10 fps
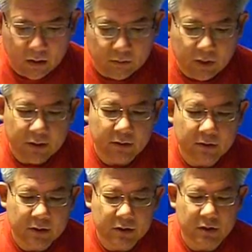
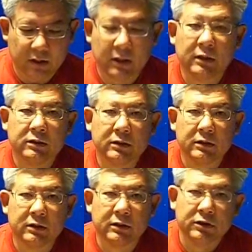Rather, this class
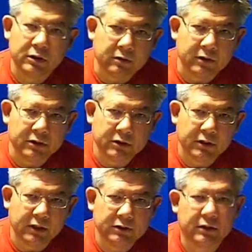is a general
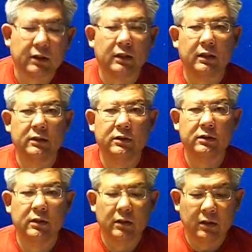education class
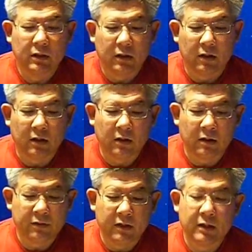
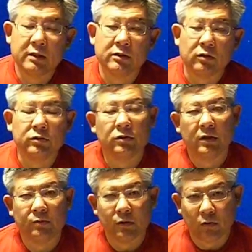that is also
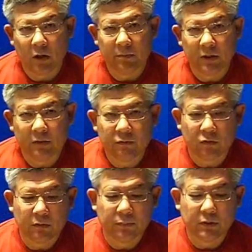a requirement
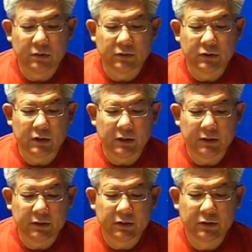for political
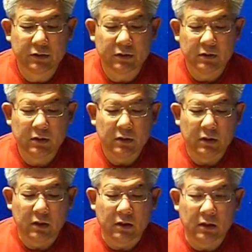science
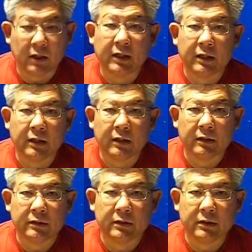
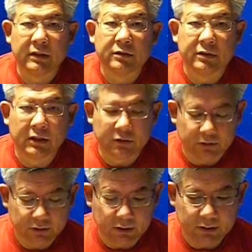and
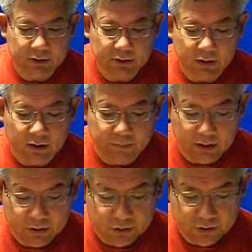international studies
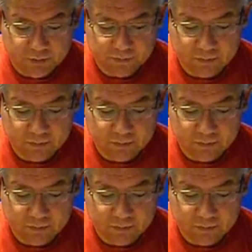majors.